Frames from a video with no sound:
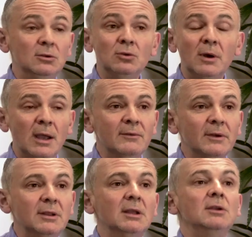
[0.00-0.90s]
do
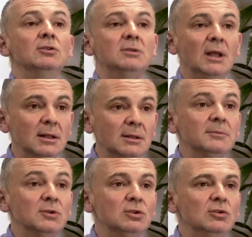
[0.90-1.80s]
everything you tell
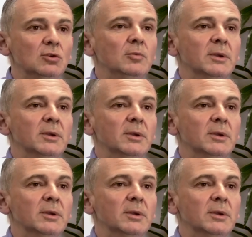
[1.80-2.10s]
them to do